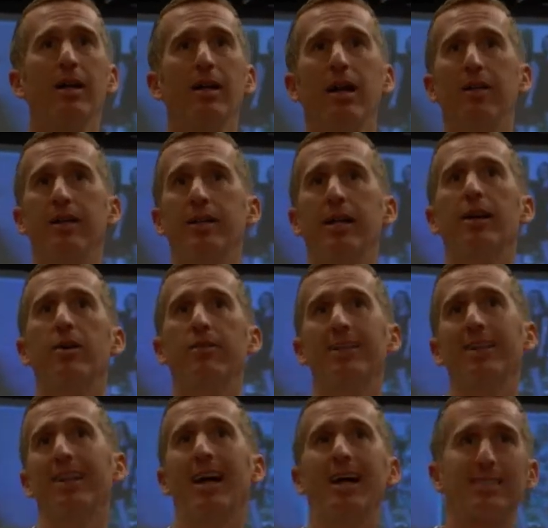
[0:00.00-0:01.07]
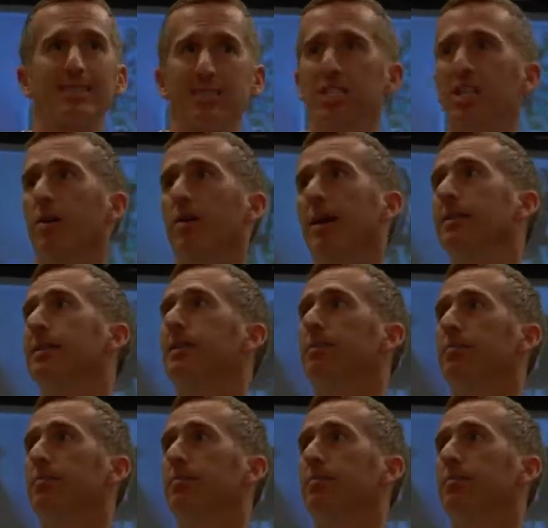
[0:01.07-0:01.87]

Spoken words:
And they did it over the last, 18